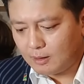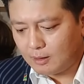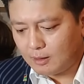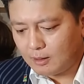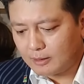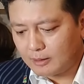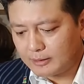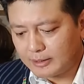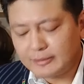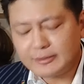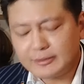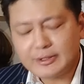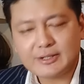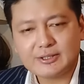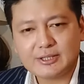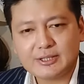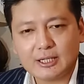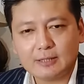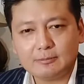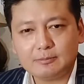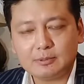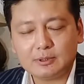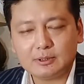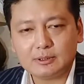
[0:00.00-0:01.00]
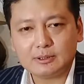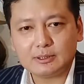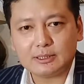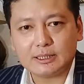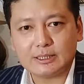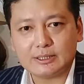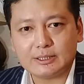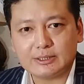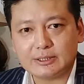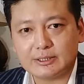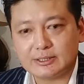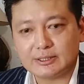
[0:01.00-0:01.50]
Another example
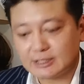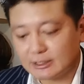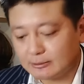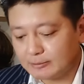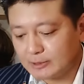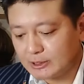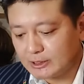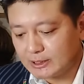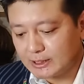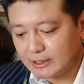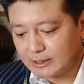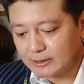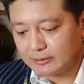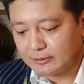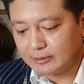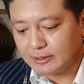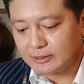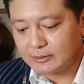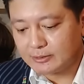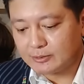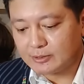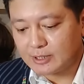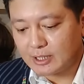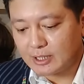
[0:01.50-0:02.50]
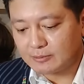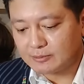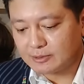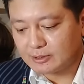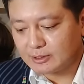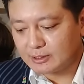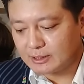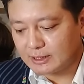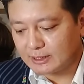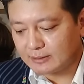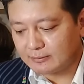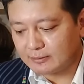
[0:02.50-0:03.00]
is in Tamil Nadu in
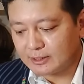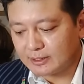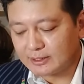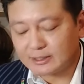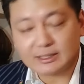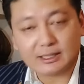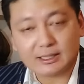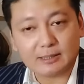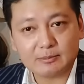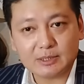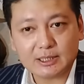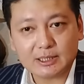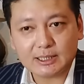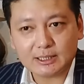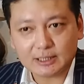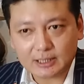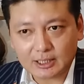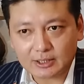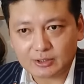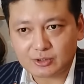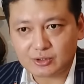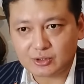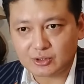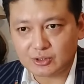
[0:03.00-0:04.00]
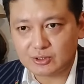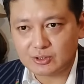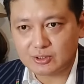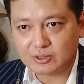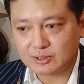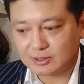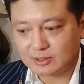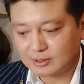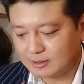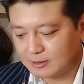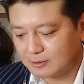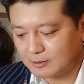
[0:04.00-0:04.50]
2011 assembly
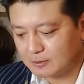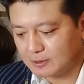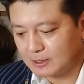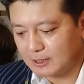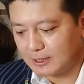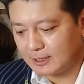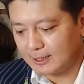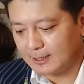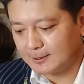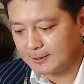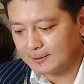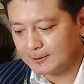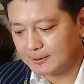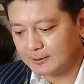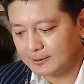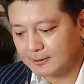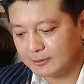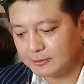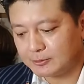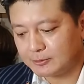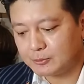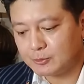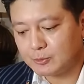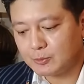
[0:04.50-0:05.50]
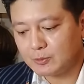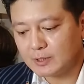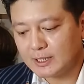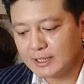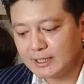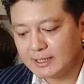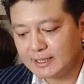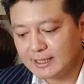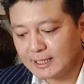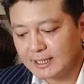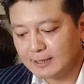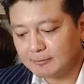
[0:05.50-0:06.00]
elections. Okay, the
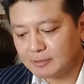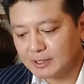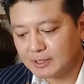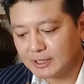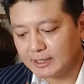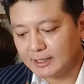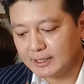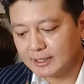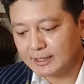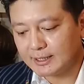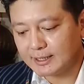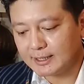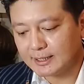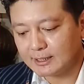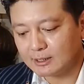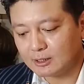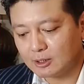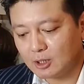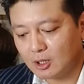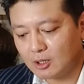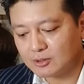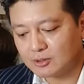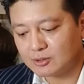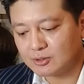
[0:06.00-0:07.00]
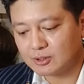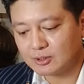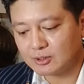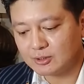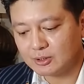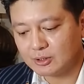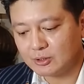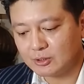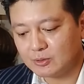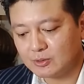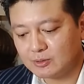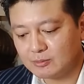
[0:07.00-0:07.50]
ruling DMK had lost
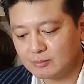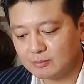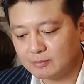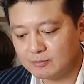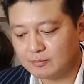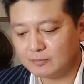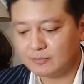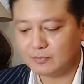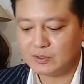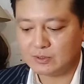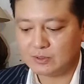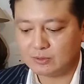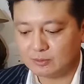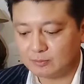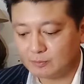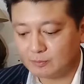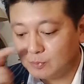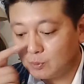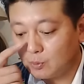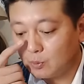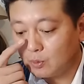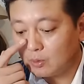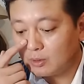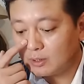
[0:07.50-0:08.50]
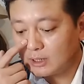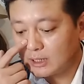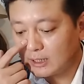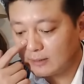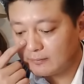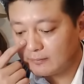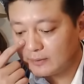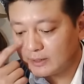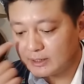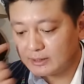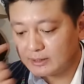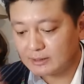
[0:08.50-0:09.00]
due to poor
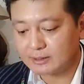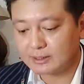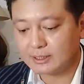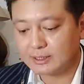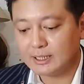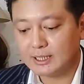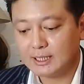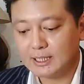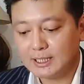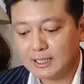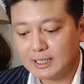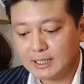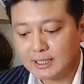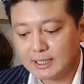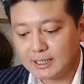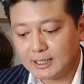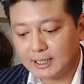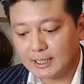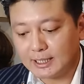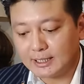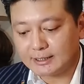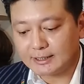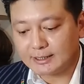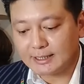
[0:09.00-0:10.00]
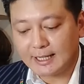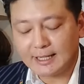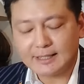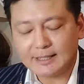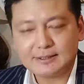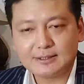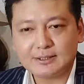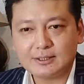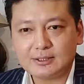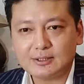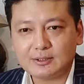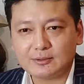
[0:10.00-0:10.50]
governance and
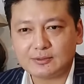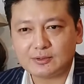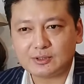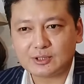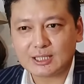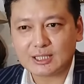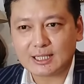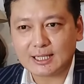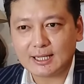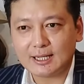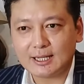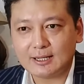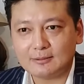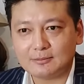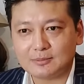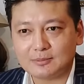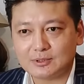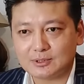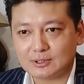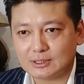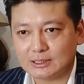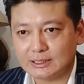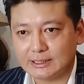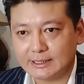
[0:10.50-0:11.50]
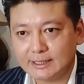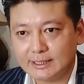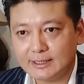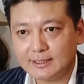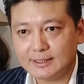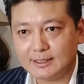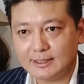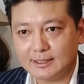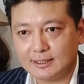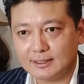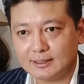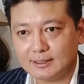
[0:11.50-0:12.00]
cases of scams,
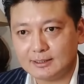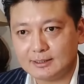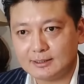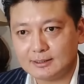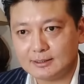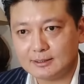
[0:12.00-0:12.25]
leading